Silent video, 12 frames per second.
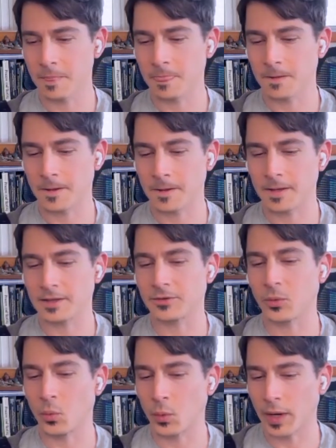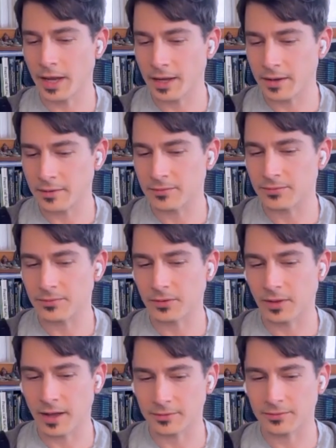It's the way of
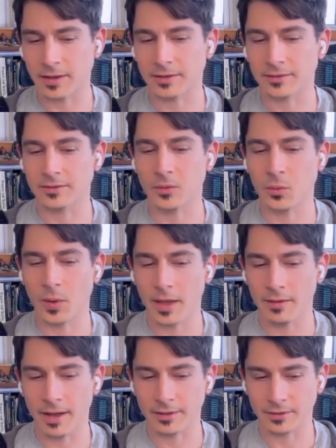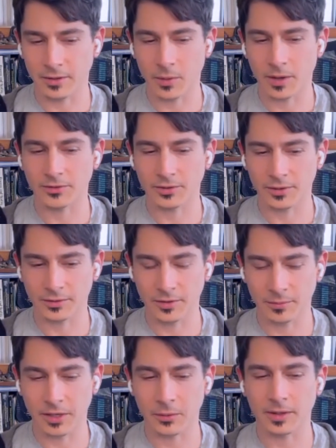philosophizing, the way of asking questions that
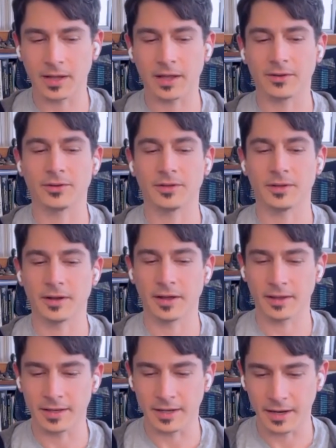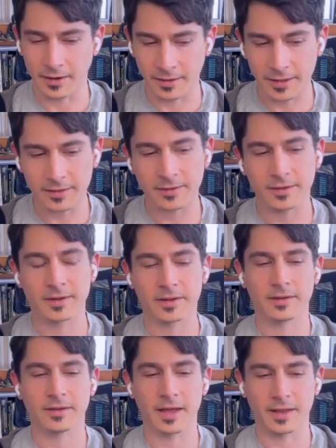Plato engaged in that I inherit,
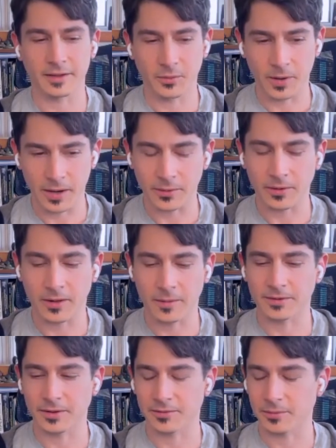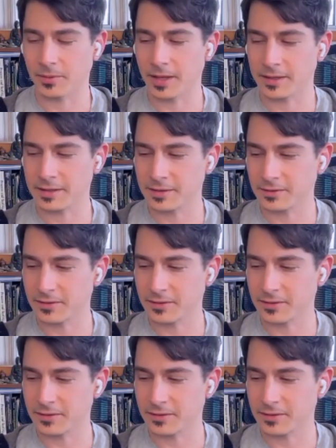and that's why I would call myself a Platonist.